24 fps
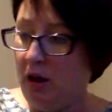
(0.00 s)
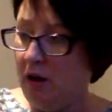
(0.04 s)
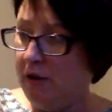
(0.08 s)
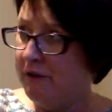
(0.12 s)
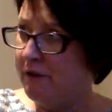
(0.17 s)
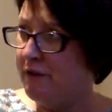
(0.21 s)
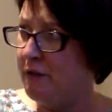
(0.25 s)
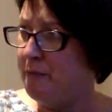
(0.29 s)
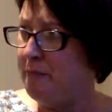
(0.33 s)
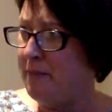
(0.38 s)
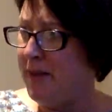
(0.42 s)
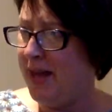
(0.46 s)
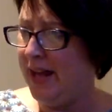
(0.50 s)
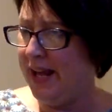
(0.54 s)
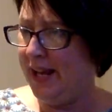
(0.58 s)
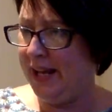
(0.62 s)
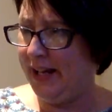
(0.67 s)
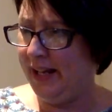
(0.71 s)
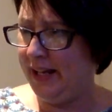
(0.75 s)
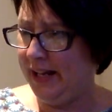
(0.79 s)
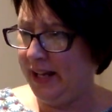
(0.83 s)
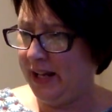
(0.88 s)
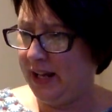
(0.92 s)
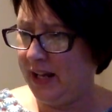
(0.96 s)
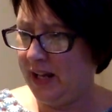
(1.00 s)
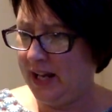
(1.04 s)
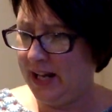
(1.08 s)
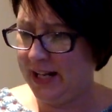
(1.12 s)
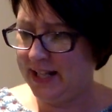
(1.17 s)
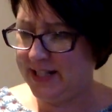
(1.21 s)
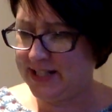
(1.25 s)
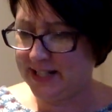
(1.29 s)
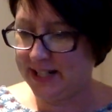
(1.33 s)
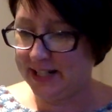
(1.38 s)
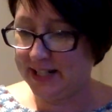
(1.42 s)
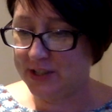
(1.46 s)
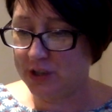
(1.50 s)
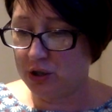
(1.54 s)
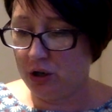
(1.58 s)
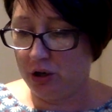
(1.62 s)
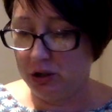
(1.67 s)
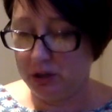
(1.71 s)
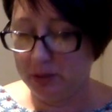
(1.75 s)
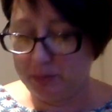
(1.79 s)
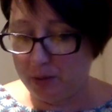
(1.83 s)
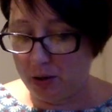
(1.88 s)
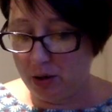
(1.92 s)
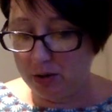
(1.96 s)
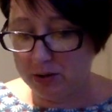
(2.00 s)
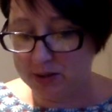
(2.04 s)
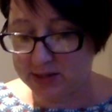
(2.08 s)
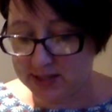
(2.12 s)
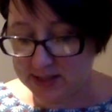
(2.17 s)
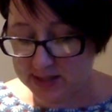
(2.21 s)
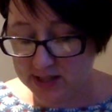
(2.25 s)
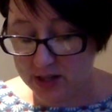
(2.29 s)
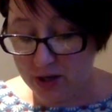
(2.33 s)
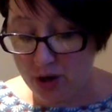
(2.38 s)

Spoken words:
For me, it ticked all the boxes.